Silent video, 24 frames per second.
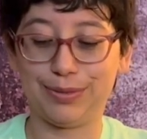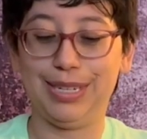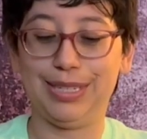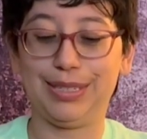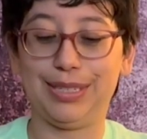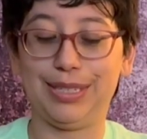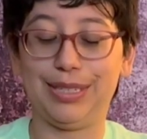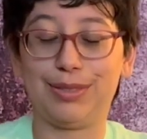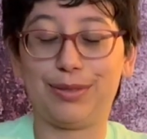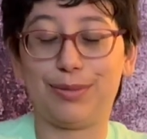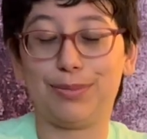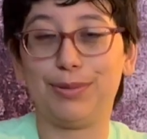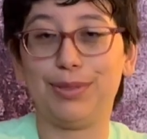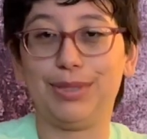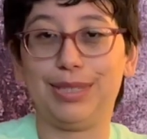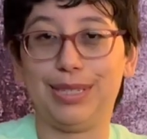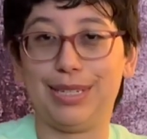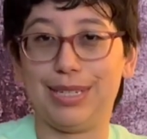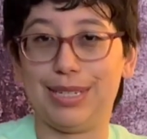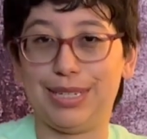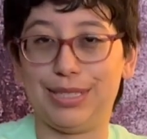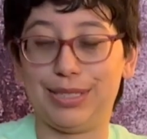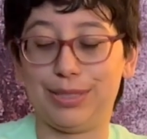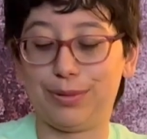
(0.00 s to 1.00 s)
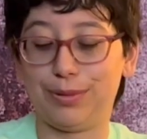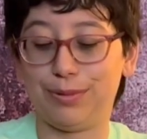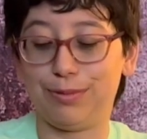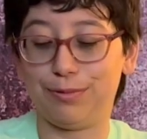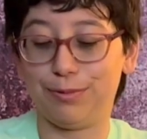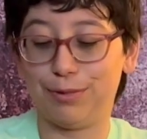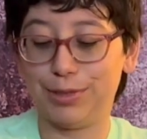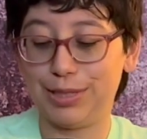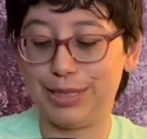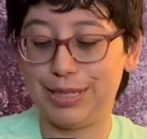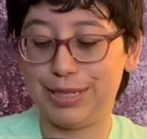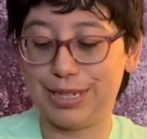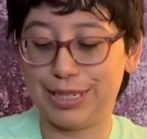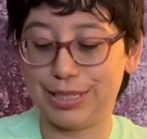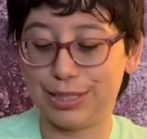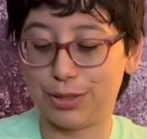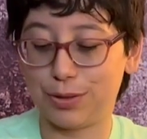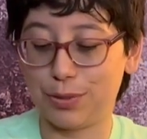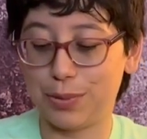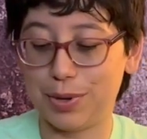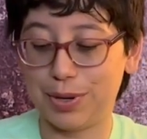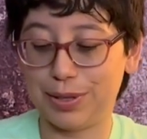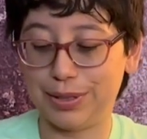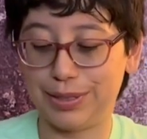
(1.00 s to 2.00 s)
It's really nice
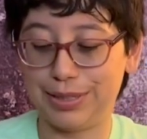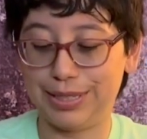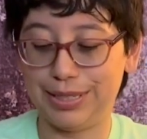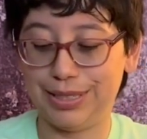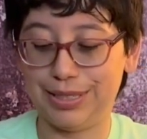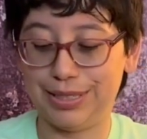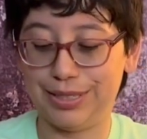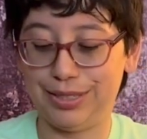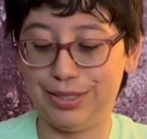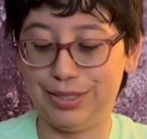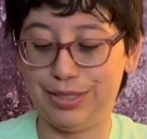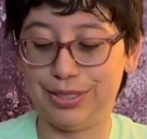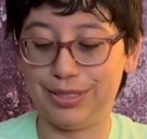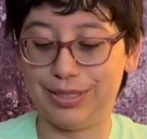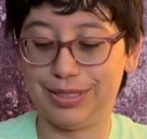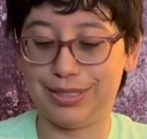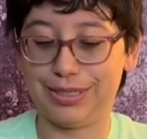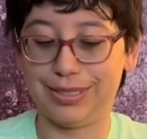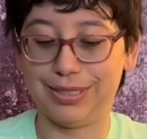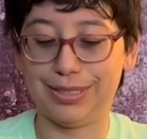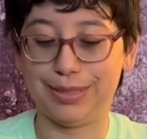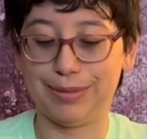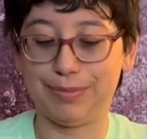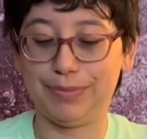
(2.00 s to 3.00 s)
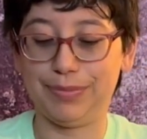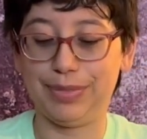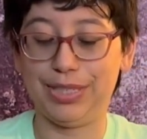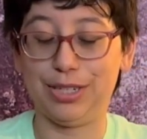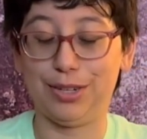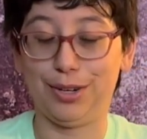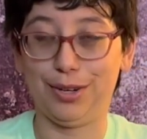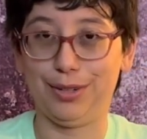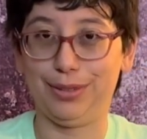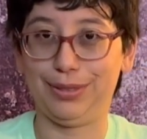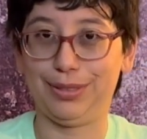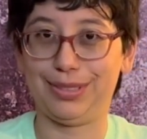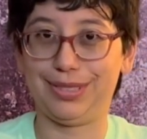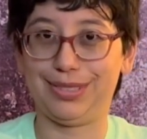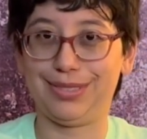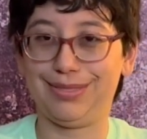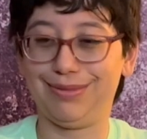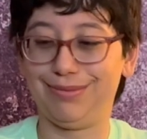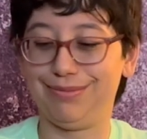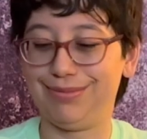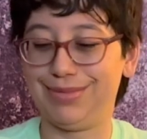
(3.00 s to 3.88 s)
quality. It's just it hurts.